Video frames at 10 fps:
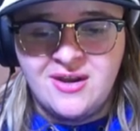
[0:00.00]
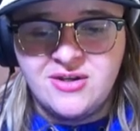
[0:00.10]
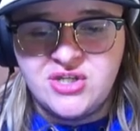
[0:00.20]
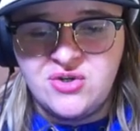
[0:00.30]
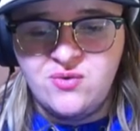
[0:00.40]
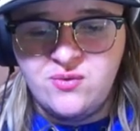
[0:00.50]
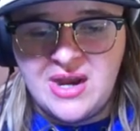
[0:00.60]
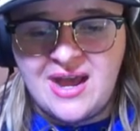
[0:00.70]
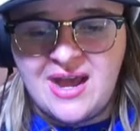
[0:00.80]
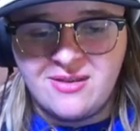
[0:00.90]
do
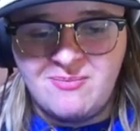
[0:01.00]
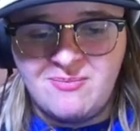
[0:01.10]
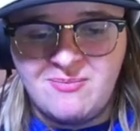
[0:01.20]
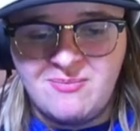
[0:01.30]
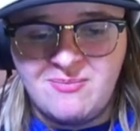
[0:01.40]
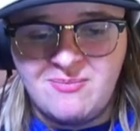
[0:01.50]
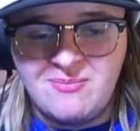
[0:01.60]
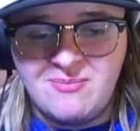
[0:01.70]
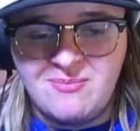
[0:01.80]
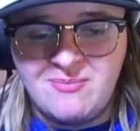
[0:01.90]
not speak,
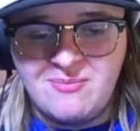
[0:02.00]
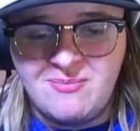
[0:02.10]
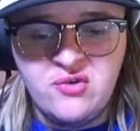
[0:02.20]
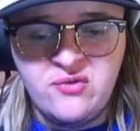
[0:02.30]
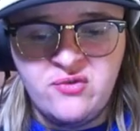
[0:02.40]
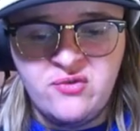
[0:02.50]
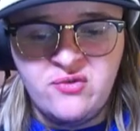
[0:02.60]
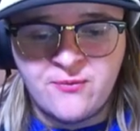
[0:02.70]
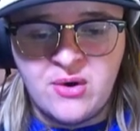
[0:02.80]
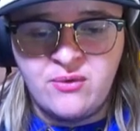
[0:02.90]
but move when
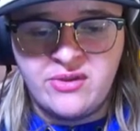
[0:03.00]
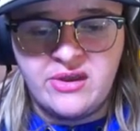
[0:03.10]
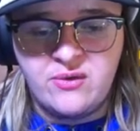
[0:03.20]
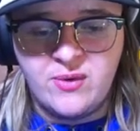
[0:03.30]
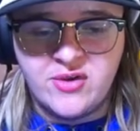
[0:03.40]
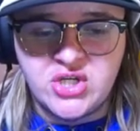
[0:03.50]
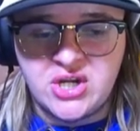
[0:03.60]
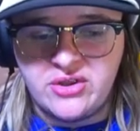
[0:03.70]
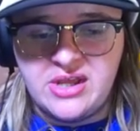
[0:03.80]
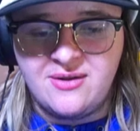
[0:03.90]
frozen with
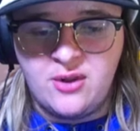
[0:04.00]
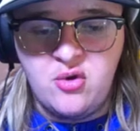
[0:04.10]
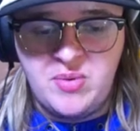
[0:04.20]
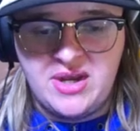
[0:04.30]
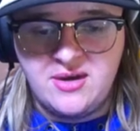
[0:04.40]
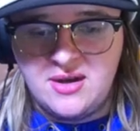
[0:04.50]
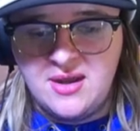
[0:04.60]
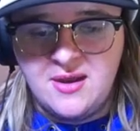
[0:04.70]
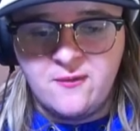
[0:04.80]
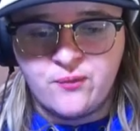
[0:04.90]
chilly globin.
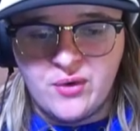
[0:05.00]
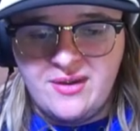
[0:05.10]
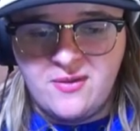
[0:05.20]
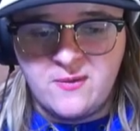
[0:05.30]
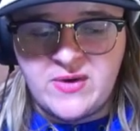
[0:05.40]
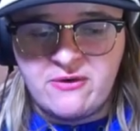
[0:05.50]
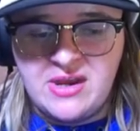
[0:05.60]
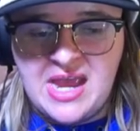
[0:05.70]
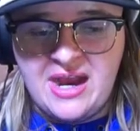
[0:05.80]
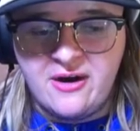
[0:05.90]
Freeze the
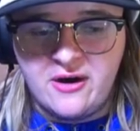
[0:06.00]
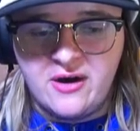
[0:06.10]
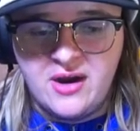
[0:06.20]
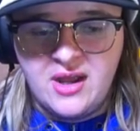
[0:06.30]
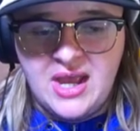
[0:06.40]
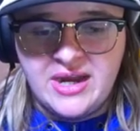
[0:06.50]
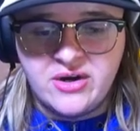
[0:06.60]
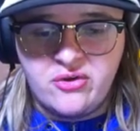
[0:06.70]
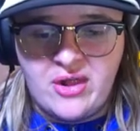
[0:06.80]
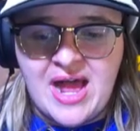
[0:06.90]
very air, and
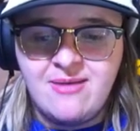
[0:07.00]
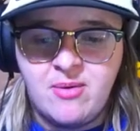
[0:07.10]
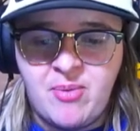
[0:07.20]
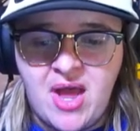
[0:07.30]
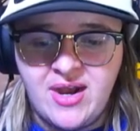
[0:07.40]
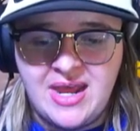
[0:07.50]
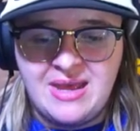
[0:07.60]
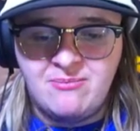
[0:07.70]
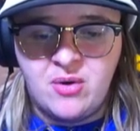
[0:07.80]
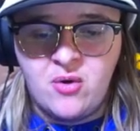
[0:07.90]
climb upon
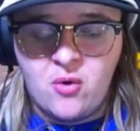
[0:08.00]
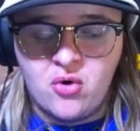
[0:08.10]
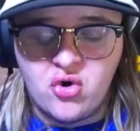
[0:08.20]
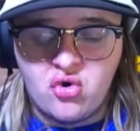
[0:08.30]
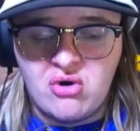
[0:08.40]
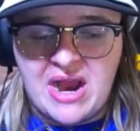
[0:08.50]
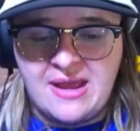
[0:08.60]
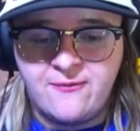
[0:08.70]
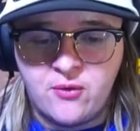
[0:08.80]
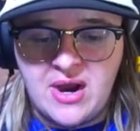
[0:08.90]
him, or cry
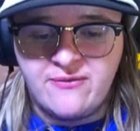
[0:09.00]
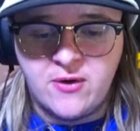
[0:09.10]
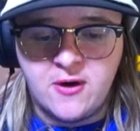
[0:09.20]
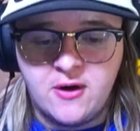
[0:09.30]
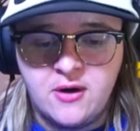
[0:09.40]
forever.